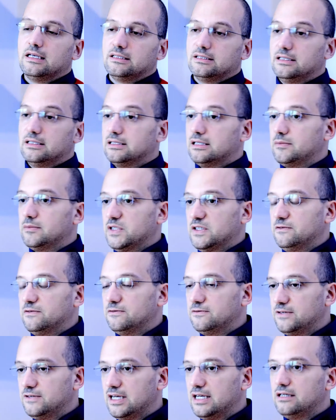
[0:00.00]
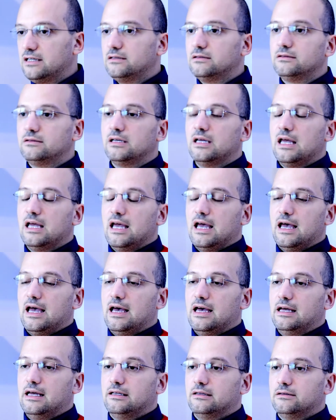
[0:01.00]
systems have failed,
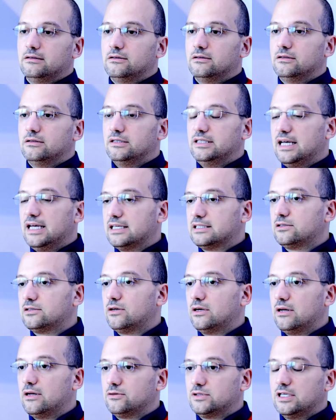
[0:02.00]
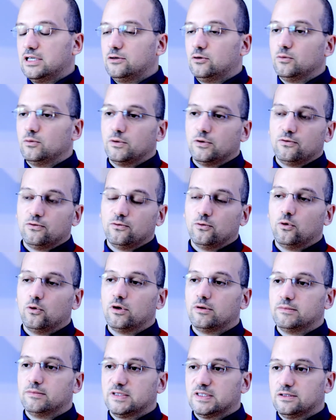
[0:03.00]
and the astronauts had to
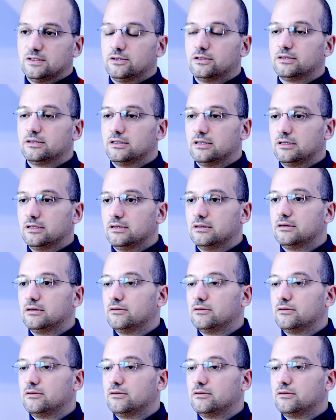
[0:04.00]
perform certain